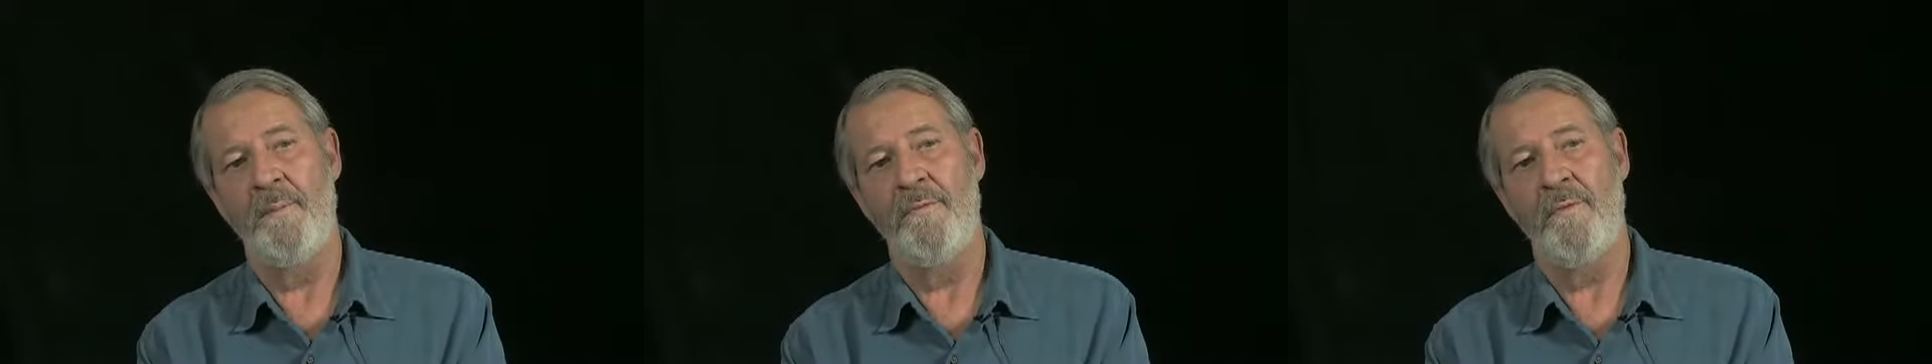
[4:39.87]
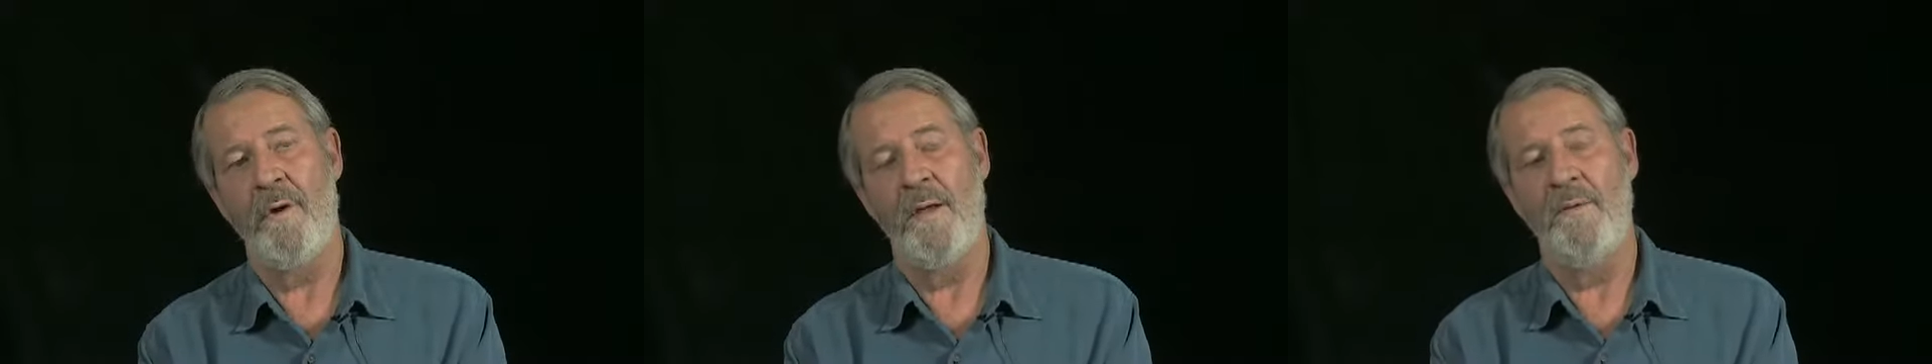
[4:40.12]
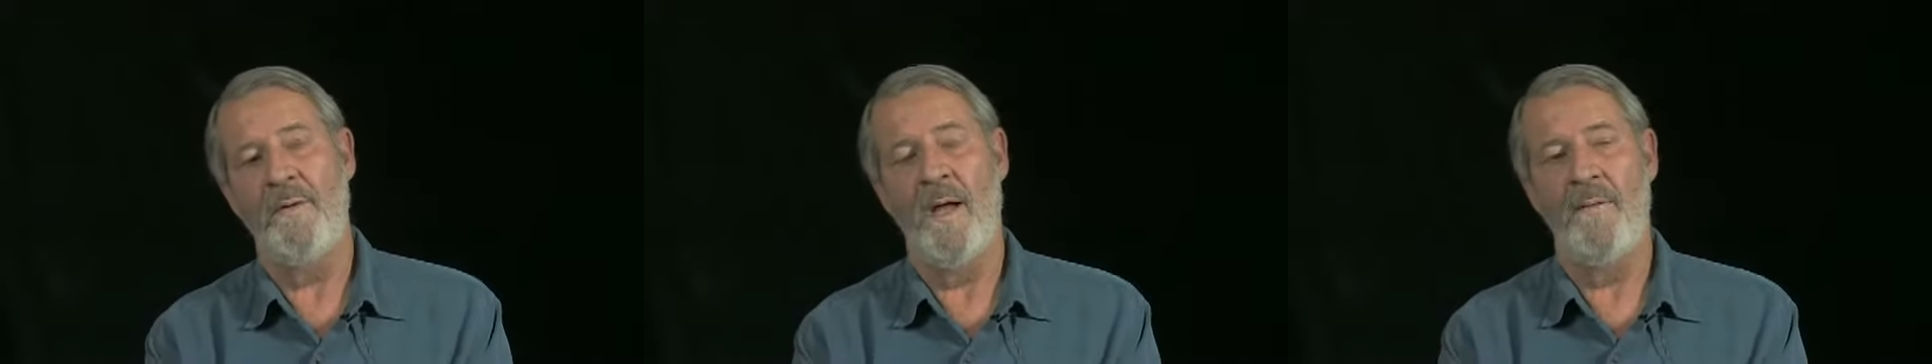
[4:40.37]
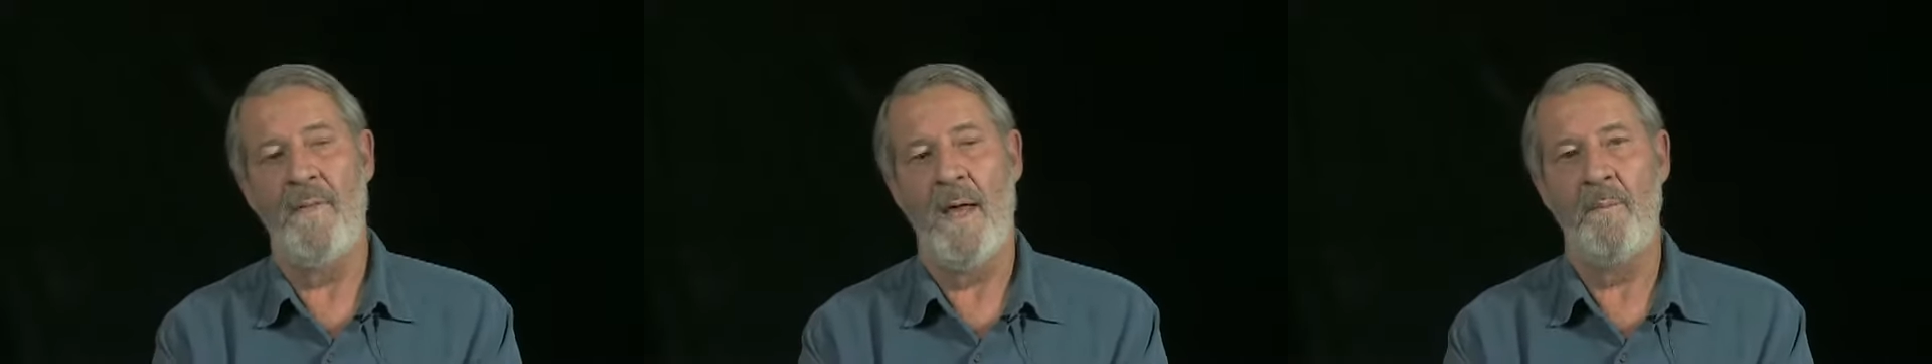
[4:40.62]
Before I even
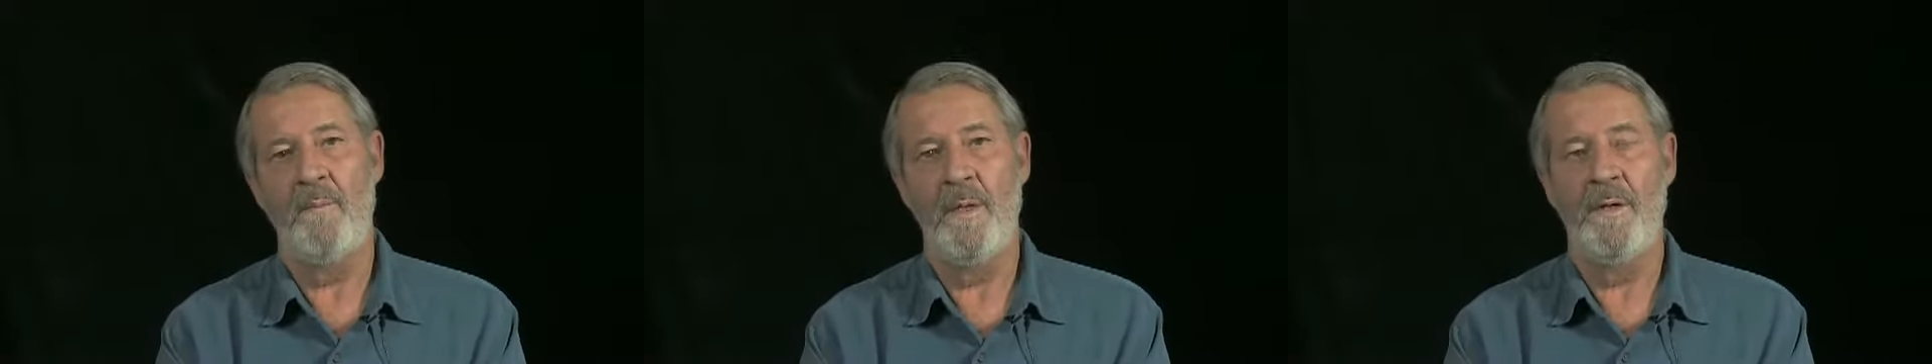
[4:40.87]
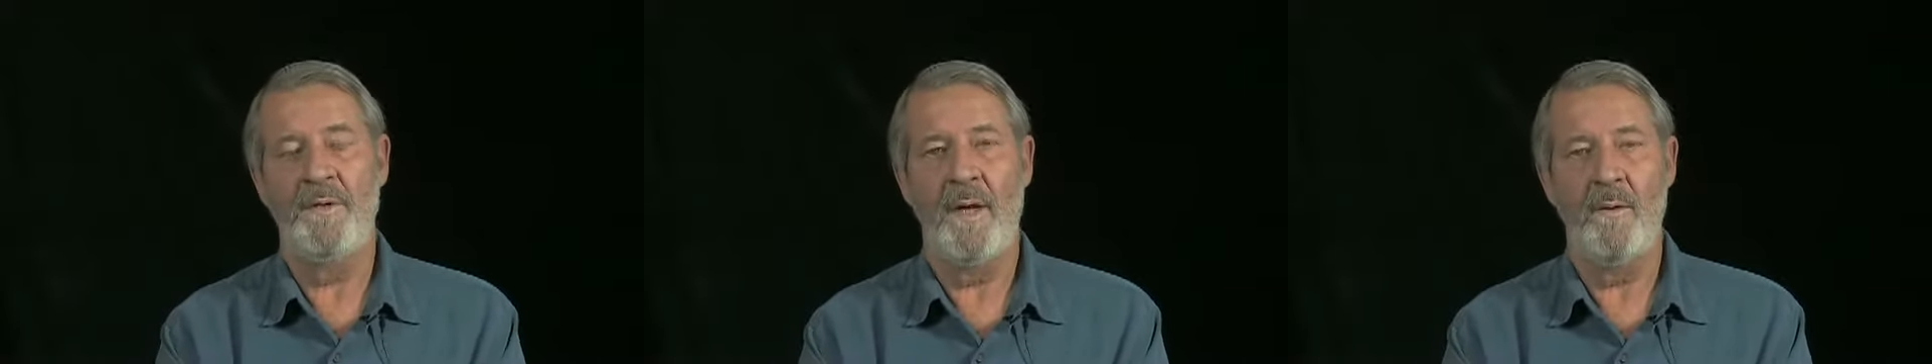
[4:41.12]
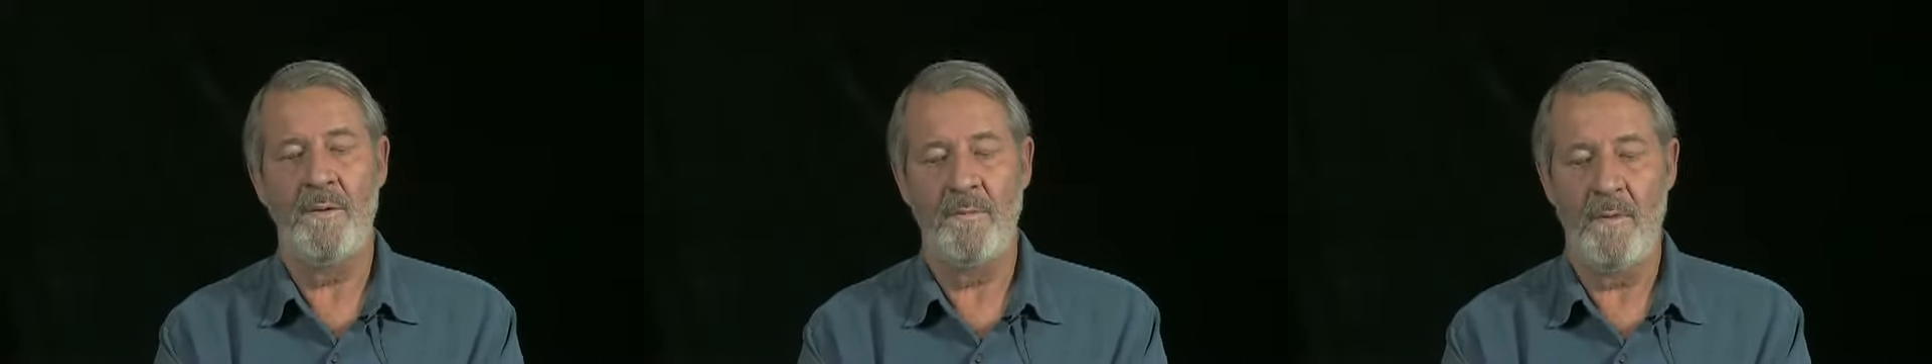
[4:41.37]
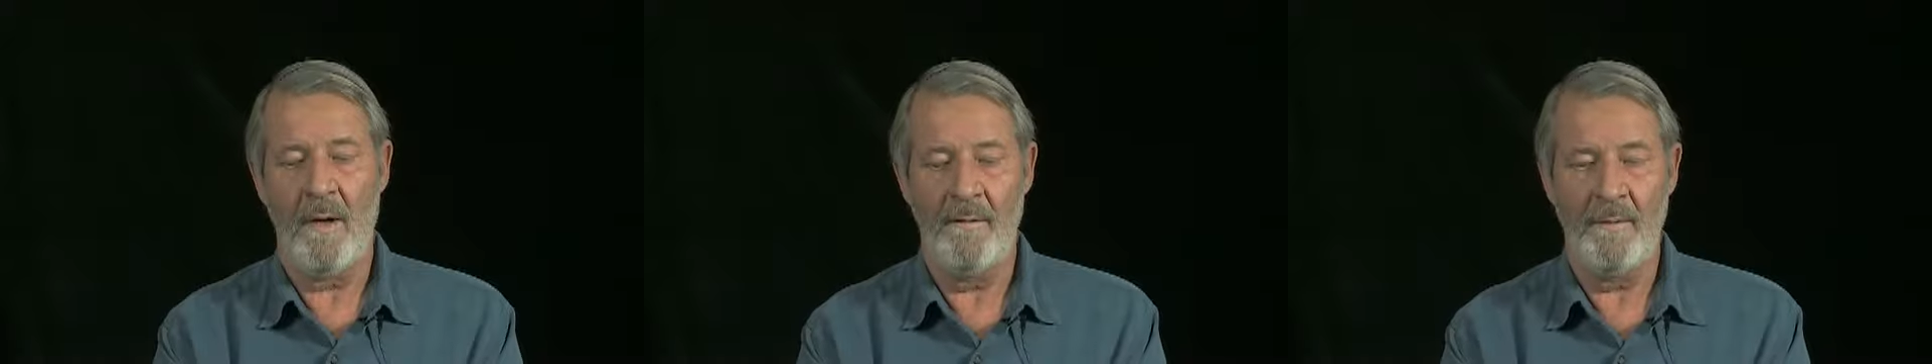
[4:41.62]
got that built, I was
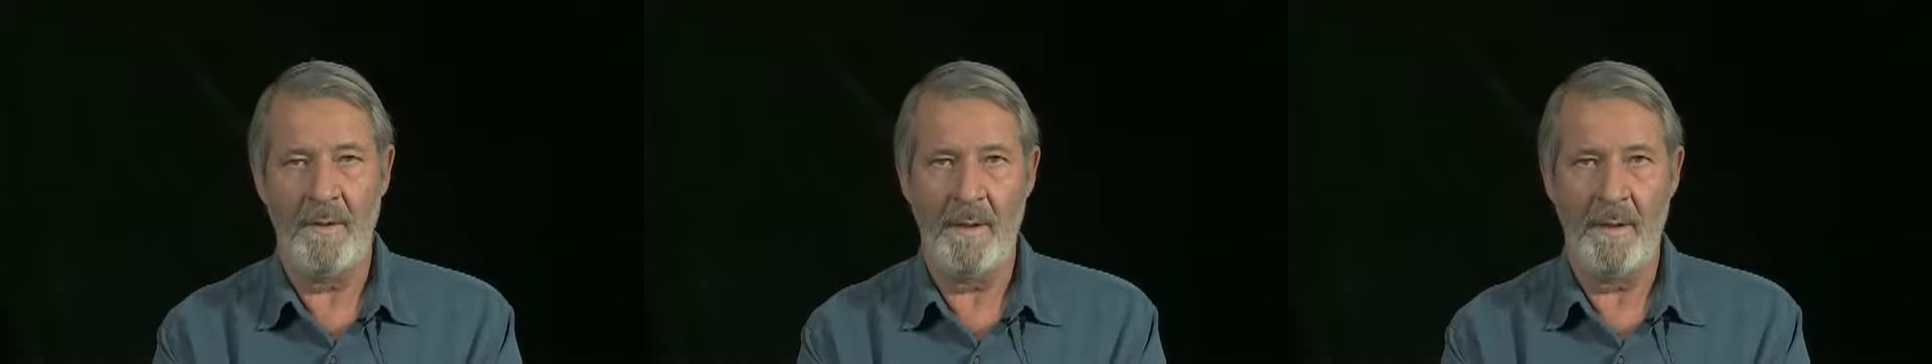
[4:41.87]
involved